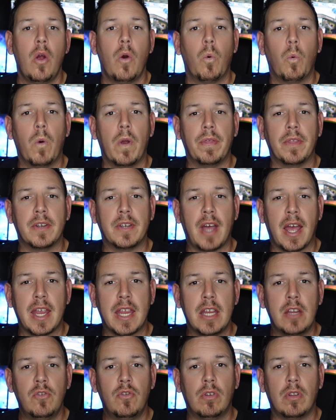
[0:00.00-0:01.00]
when the
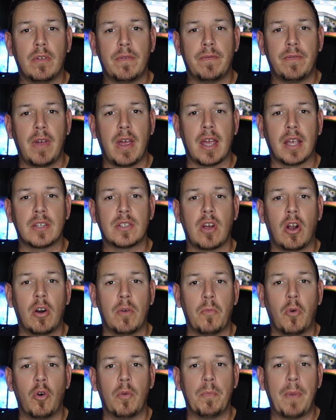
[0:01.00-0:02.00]
dihedral effects are
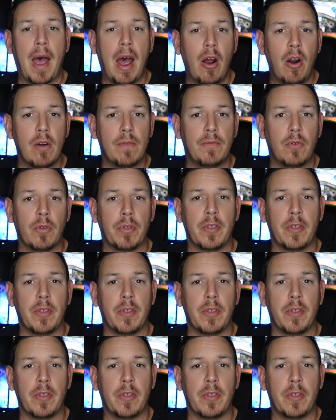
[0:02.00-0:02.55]
more powerful